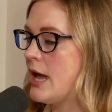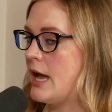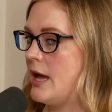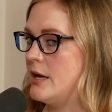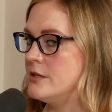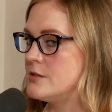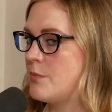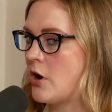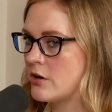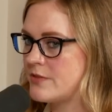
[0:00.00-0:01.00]
And
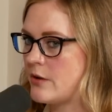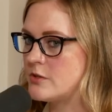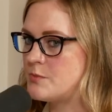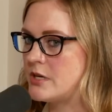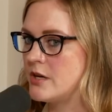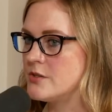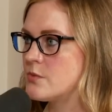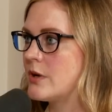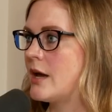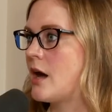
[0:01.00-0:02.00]
part of that was
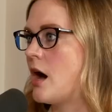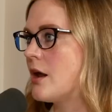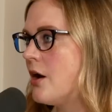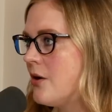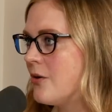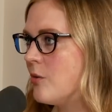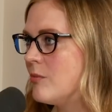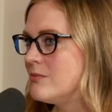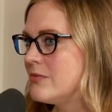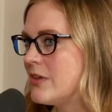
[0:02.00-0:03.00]
because when I got
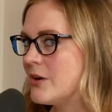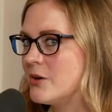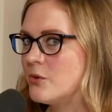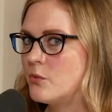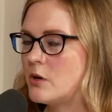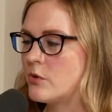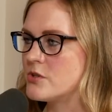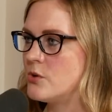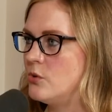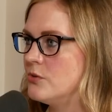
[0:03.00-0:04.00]
home, you know, we were
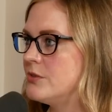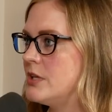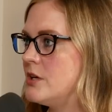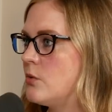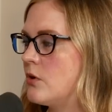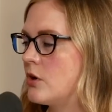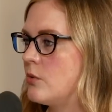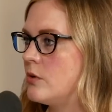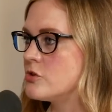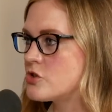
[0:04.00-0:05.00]
told the quote unquote